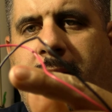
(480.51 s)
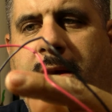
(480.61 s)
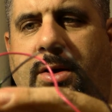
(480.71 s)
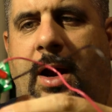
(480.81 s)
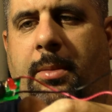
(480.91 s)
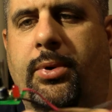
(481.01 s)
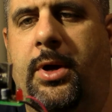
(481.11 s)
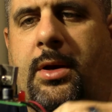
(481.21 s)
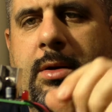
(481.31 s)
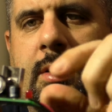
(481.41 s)
then your
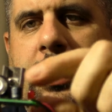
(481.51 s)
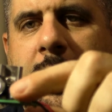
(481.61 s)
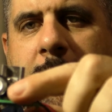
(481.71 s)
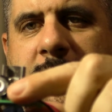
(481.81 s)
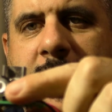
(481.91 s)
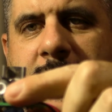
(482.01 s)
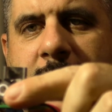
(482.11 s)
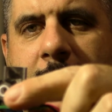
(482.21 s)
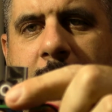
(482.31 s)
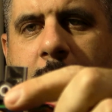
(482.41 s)
output, you got a
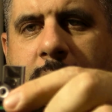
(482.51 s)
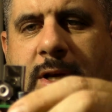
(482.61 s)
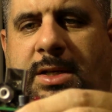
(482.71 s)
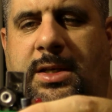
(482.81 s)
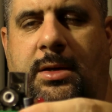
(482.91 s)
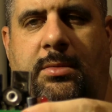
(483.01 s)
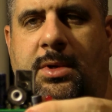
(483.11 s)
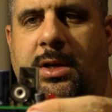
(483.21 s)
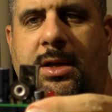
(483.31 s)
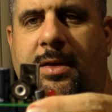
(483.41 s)
potentiometer to adjust it.
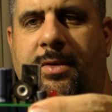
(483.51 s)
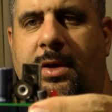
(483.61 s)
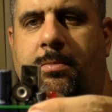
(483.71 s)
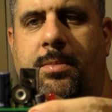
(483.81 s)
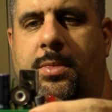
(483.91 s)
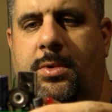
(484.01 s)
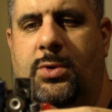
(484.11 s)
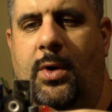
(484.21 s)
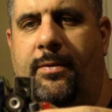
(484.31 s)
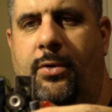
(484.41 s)
It'll give you
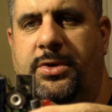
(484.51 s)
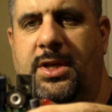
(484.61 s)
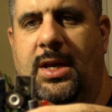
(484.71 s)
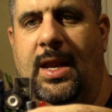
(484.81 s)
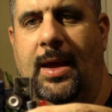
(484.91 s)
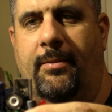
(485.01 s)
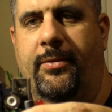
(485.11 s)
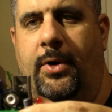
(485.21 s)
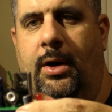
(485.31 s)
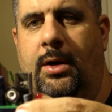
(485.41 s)
12 volts at an amp
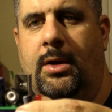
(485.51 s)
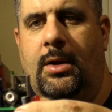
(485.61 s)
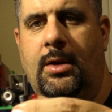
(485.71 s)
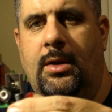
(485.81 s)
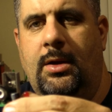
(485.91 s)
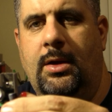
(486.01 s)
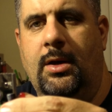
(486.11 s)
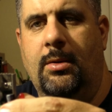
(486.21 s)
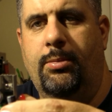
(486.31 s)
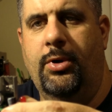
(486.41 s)
for, you
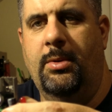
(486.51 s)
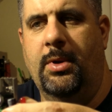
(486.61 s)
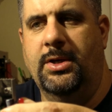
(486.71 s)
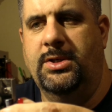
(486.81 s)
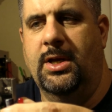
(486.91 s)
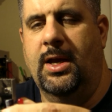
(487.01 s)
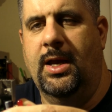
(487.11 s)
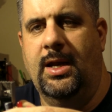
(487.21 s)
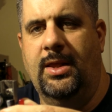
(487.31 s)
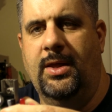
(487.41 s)
know, pretty much
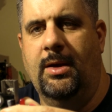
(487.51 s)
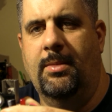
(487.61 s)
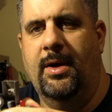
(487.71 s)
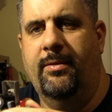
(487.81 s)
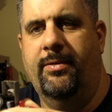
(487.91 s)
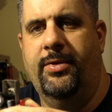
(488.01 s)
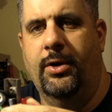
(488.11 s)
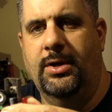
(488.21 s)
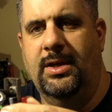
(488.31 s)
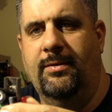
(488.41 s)
anything above
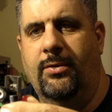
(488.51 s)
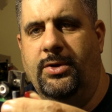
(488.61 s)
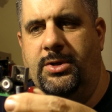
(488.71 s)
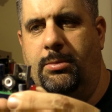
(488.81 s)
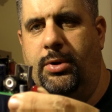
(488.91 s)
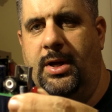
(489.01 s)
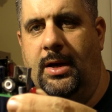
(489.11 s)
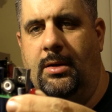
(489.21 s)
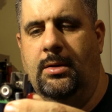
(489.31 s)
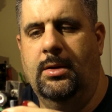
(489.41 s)
13 volts you put in.